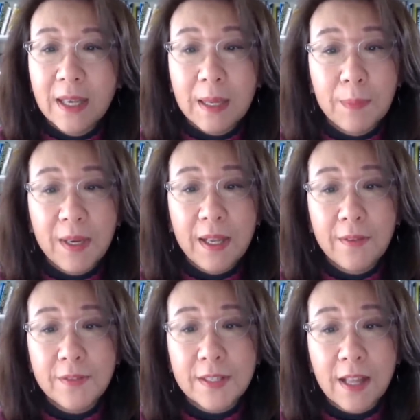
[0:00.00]
He
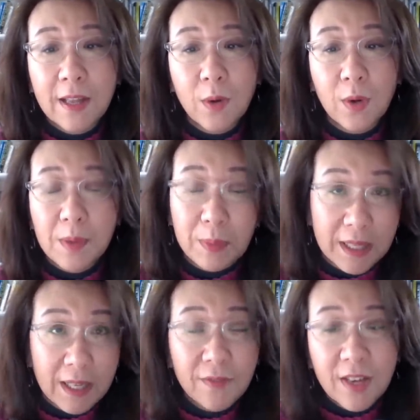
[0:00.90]
believes, or he
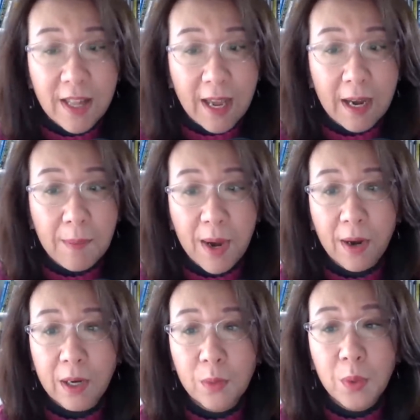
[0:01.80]
believed that
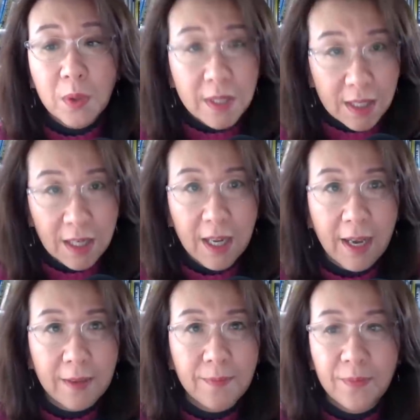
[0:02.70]
America will
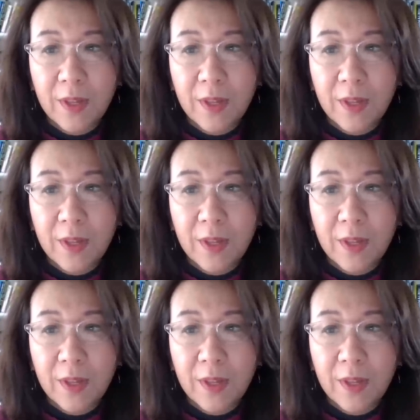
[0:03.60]
decline